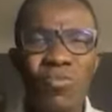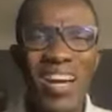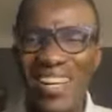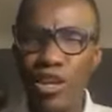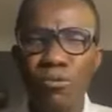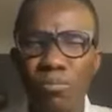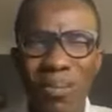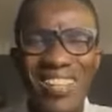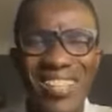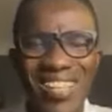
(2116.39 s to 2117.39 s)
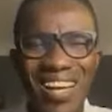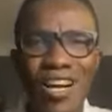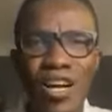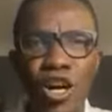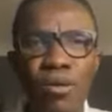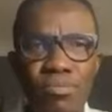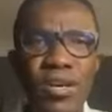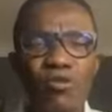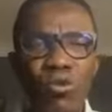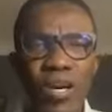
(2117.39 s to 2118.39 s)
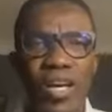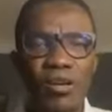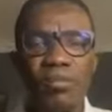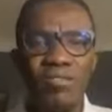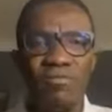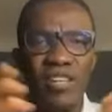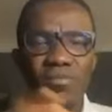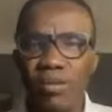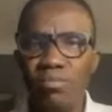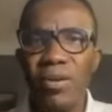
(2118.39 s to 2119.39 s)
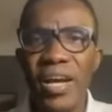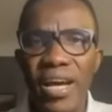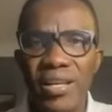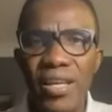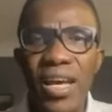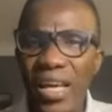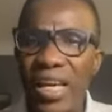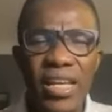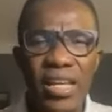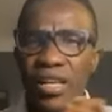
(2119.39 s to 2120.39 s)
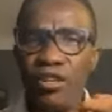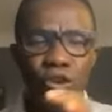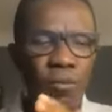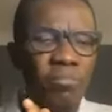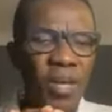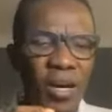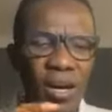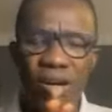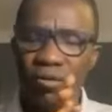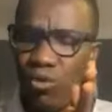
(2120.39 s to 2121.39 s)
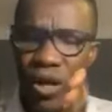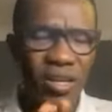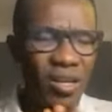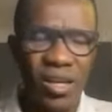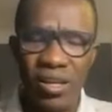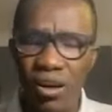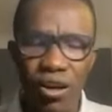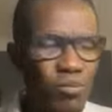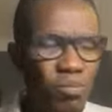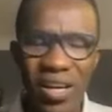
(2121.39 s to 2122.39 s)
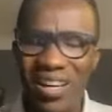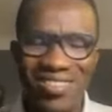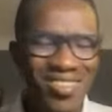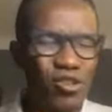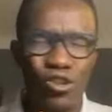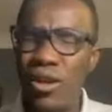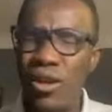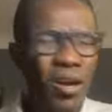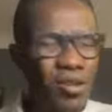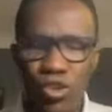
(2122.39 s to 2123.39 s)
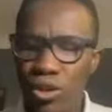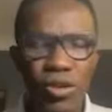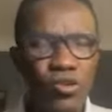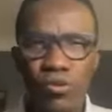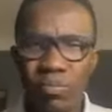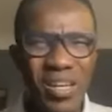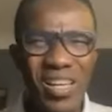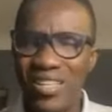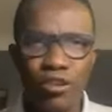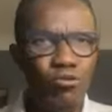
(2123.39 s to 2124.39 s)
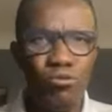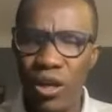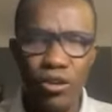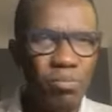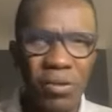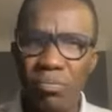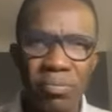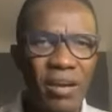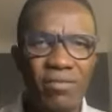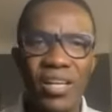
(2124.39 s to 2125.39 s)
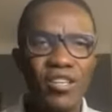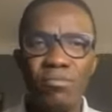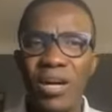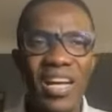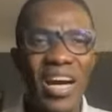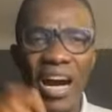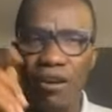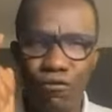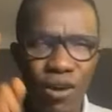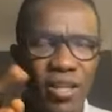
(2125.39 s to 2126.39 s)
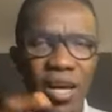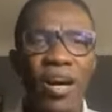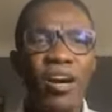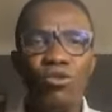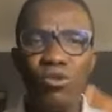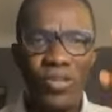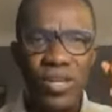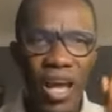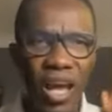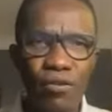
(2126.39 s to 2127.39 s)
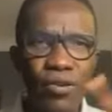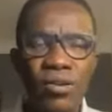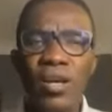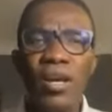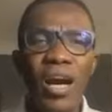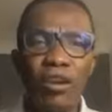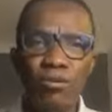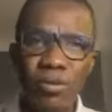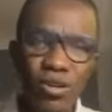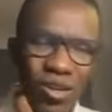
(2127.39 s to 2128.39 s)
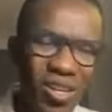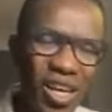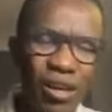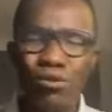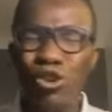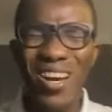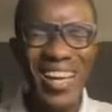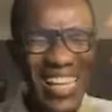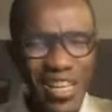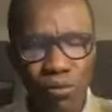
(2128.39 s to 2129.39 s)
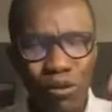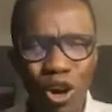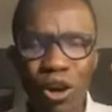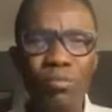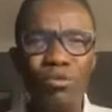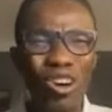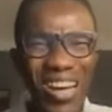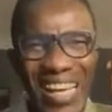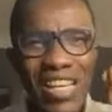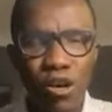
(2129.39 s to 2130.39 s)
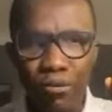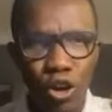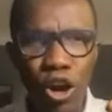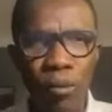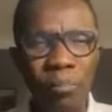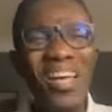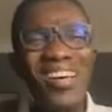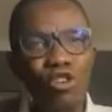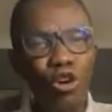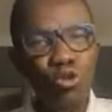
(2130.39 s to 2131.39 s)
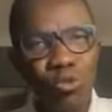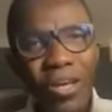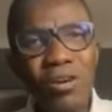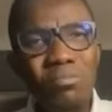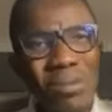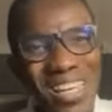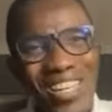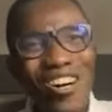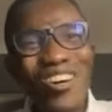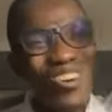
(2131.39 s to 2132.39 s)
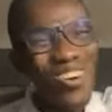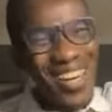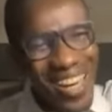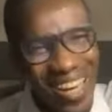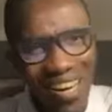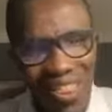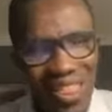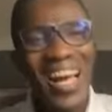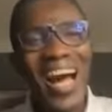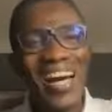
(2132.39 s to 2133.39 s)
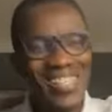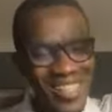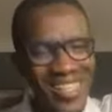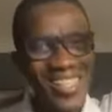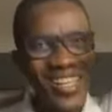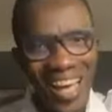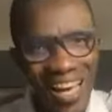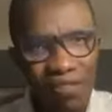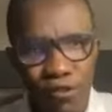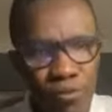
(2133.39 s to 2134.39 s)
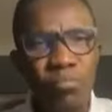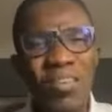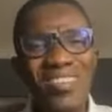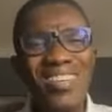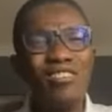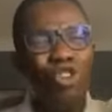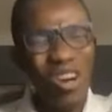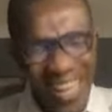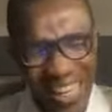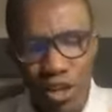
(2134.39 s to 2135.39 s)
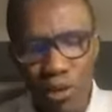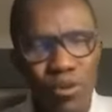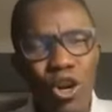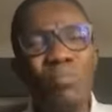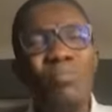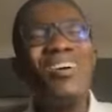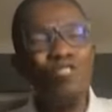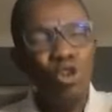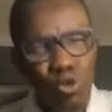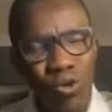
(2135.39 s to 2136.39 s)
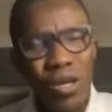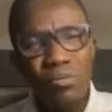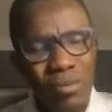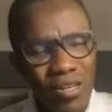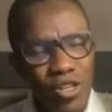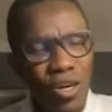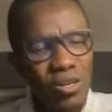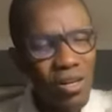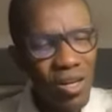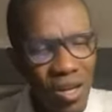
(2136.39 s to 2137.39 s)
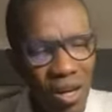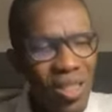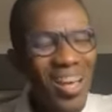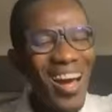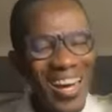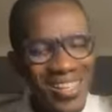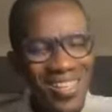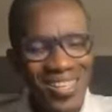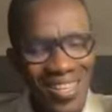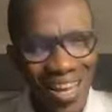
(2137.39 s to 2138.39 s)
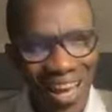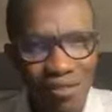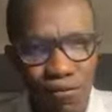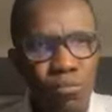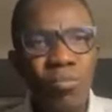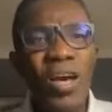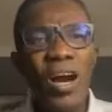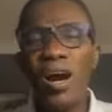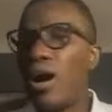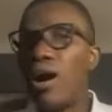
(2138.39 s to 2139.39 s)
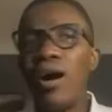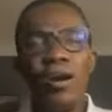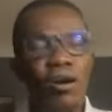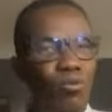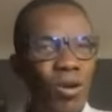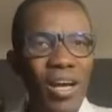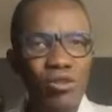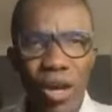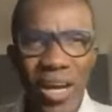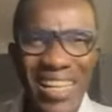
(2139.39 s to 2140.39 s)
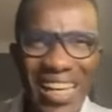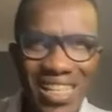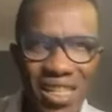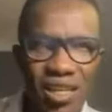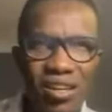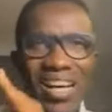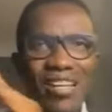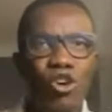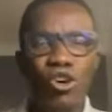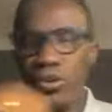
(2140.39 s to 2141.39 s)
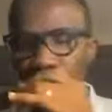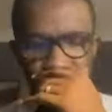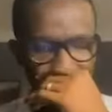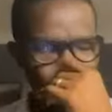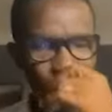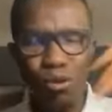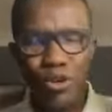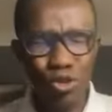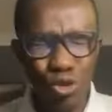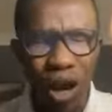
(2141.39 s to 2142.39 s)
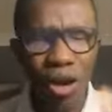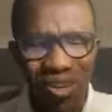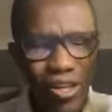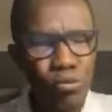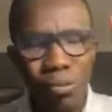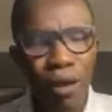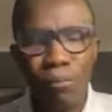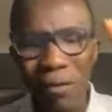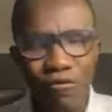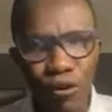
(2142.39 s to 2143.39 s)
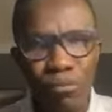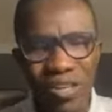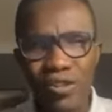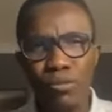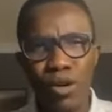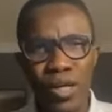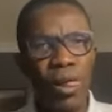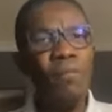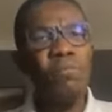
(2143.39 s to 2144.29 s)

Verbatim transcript: And there's a blessing that comes with kingdom advancement prayers. you know, uh, when in the Lord's prayers, Jesus uh, taught us to pray. He said, "When you pray, pray after this manner: Our Father who is in heaven, hallowed be your name. Your kingdom come. Your kingdom come. Your will be done on earth as it is in heaven. Since your kingdom come, your will be done on earth as it is in heaven. Uh, or whether you are a Nigerian or not, but you are on this prayer platform this morning.